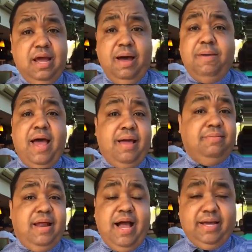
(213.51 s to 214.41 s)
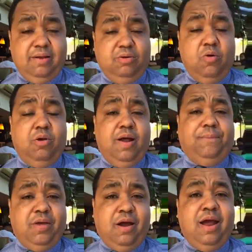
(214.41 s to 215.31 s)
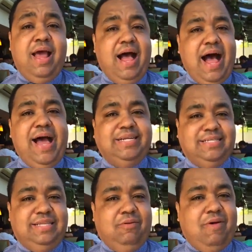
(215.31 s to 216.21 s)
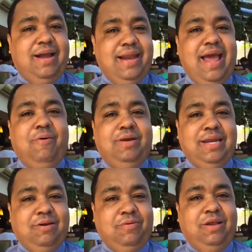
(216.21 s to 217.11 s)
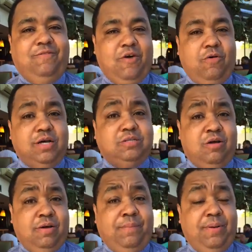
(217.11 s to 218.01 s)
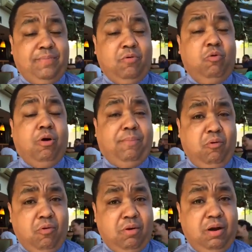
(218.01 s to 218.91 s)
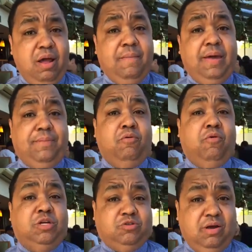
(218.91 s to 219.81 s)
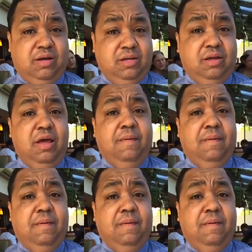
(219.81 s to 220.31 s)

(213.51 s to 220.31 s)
I'm not knocking them going up there. I just think right now we need to really focus on the people who are poor, people who are struggling,